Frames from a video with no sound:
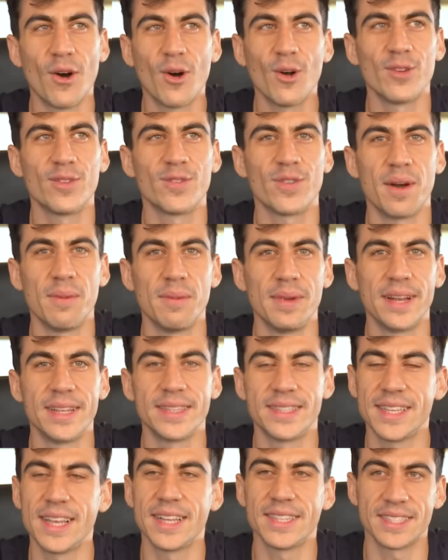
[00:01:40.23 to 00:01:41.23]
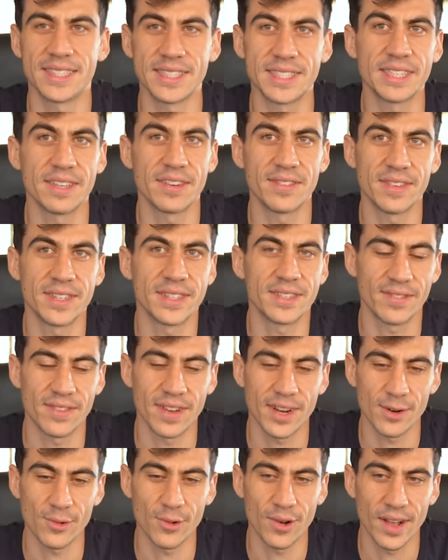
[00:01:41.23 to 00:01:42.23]
whole family didn't receive it
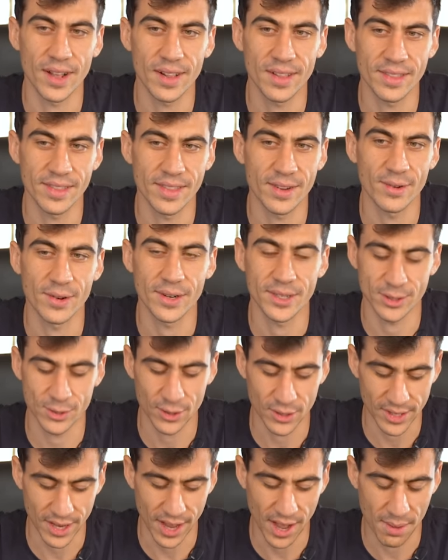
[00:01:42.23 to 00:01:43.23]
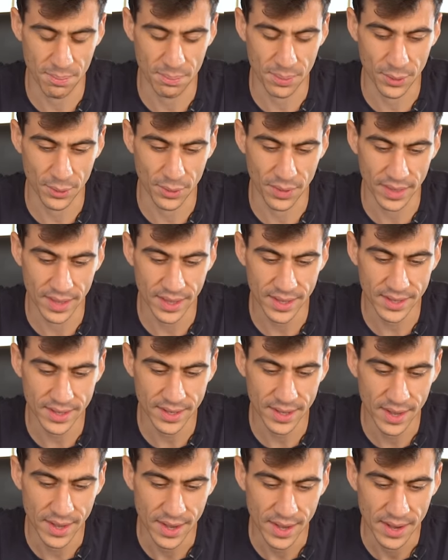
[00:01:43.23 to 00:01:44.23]
very well. They were not happy with
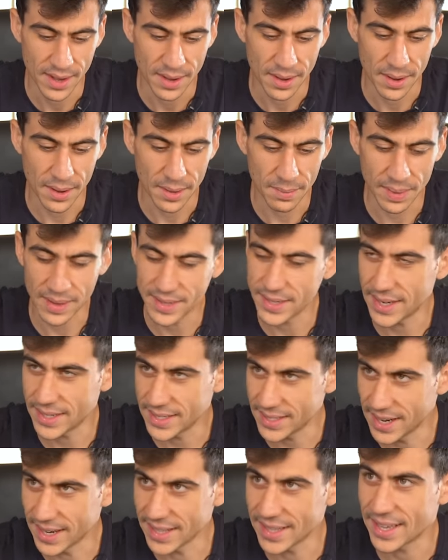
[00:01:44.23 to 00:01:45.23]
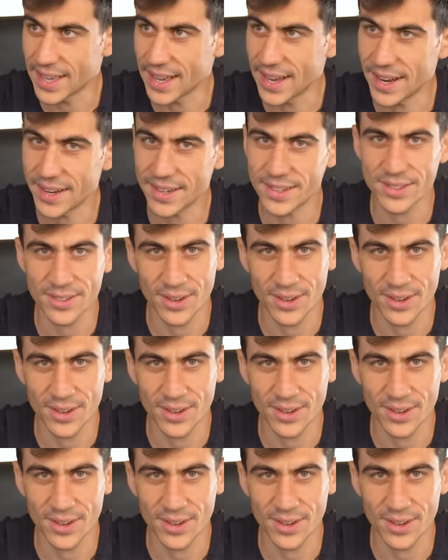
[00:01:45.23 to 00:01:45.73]
it. But I didn't care,